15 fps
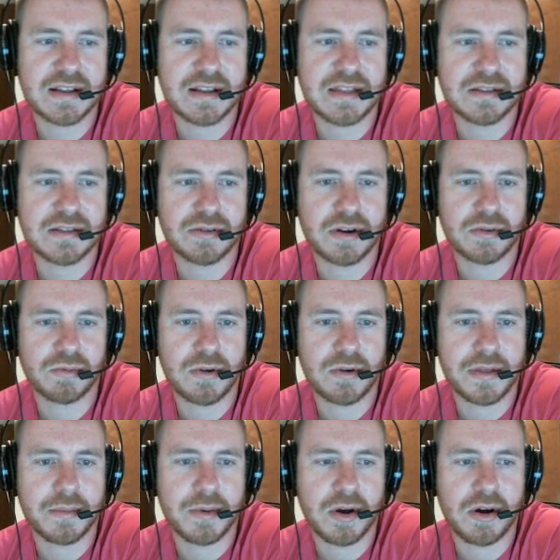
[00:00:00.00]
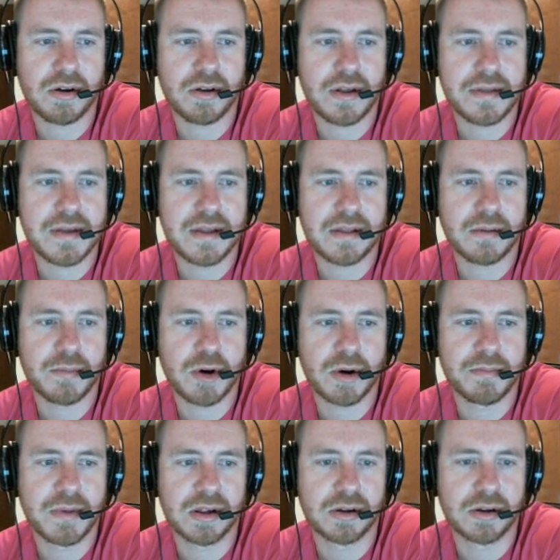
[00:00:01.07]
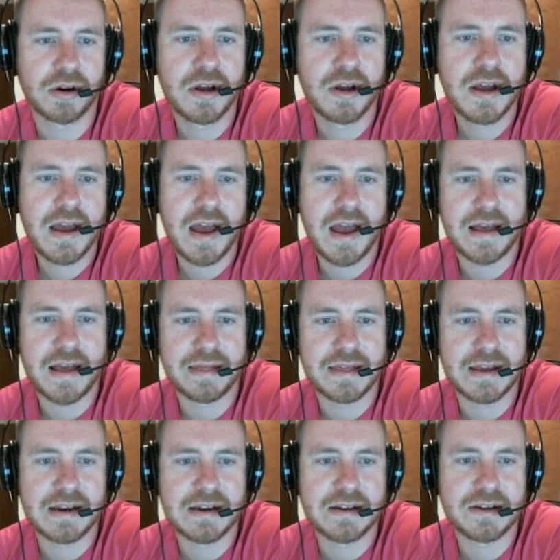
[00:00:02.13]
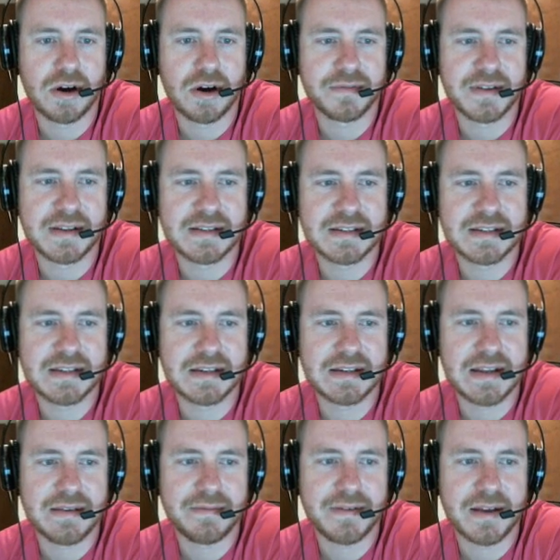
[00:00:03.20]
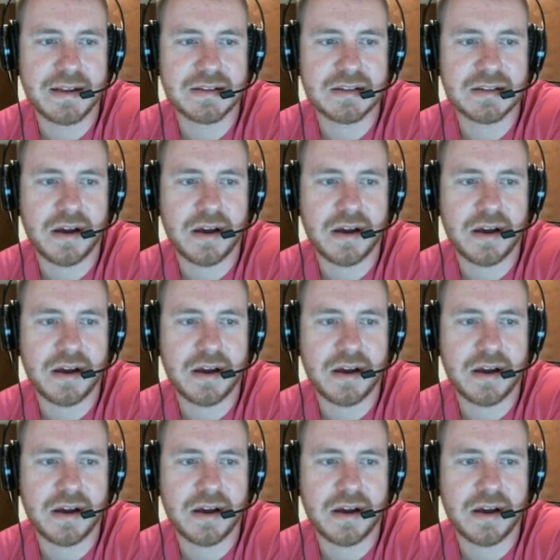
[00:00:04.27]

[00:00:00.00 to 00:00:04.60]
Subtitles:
I think they're going to run the ball. And then Lamar Miller and the Dolphins defense.